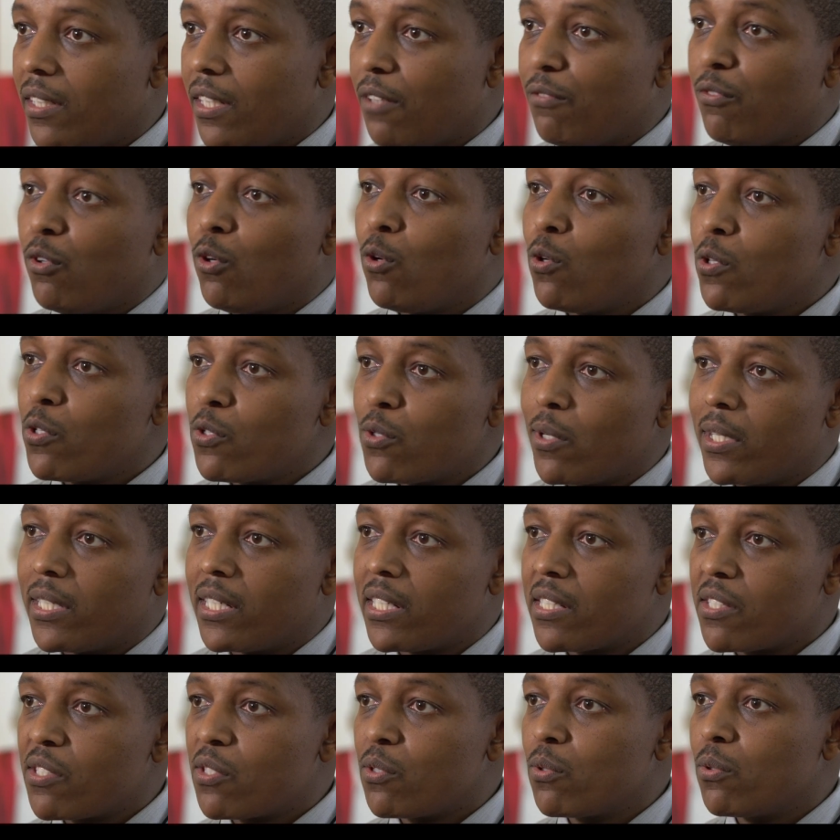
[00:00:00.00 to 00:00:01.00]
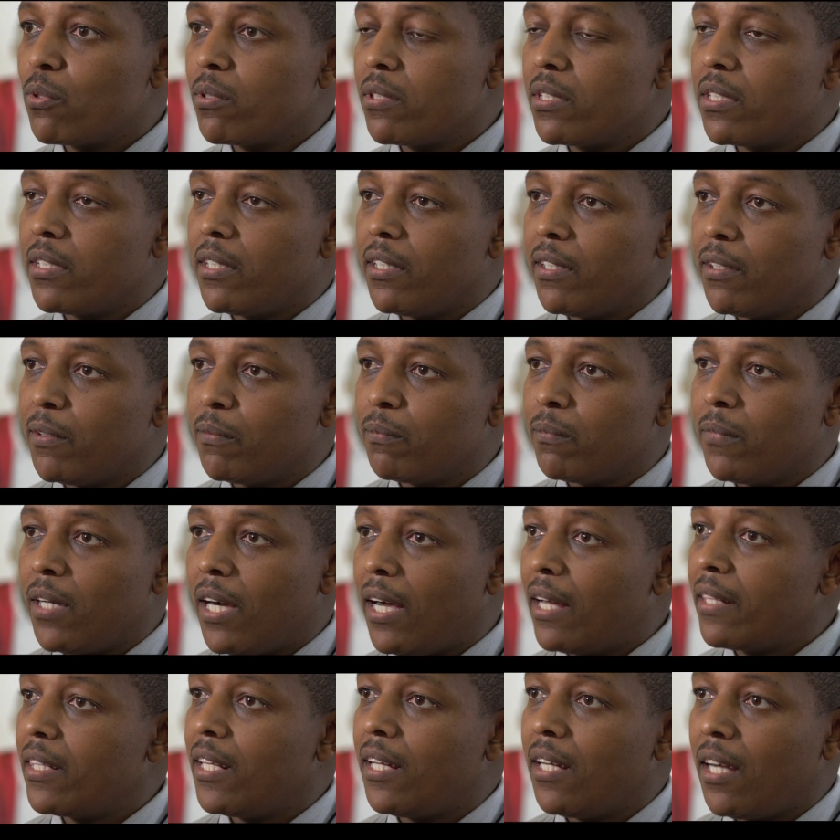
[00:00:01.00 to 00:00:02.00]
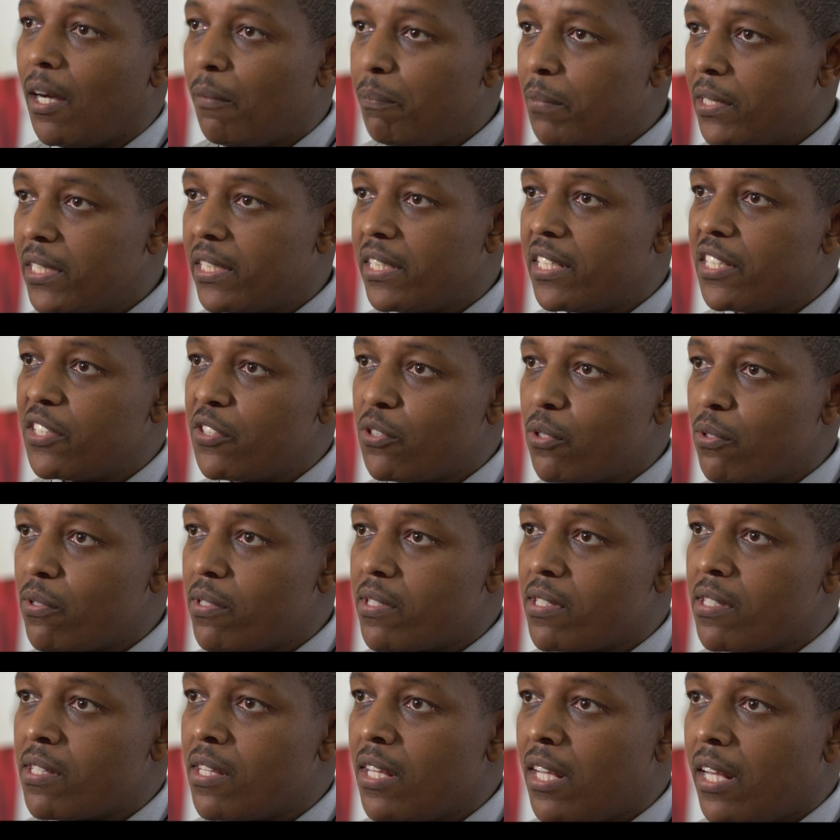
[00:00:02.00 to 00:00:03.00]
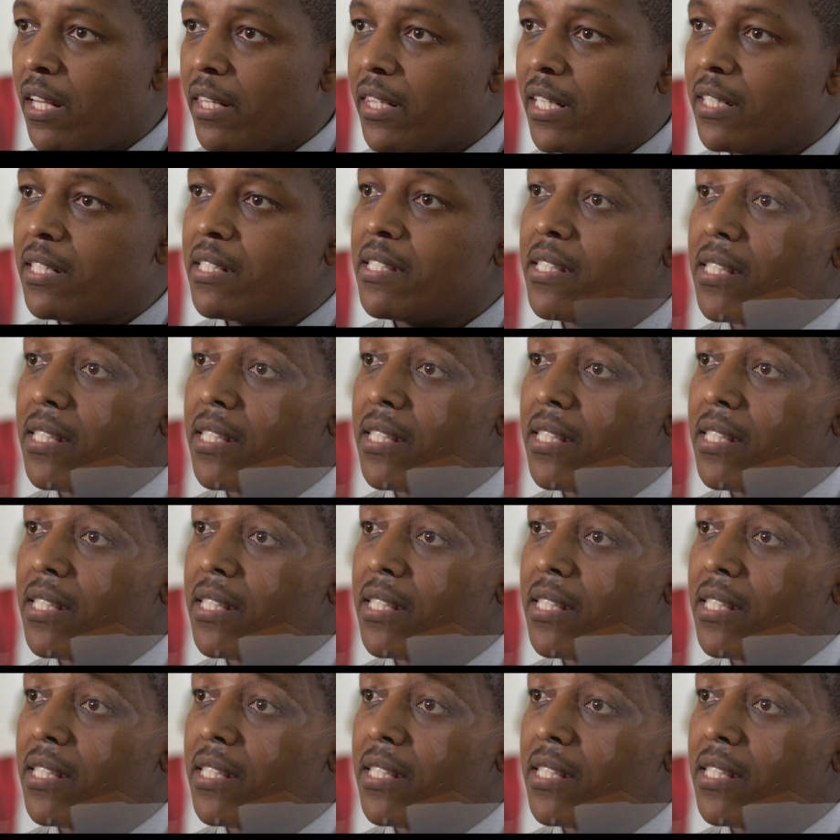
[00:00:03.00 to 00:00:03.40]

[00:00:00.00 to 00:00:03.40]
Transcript: They have also understood um, other applications that